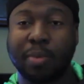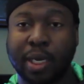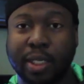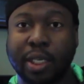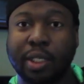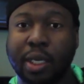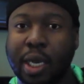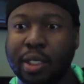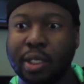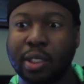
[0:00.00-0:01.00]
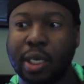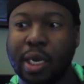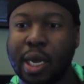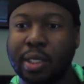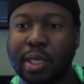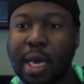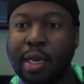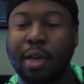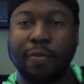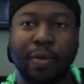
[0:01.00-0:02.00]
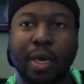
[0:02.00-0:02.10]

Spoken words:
my attention. I love,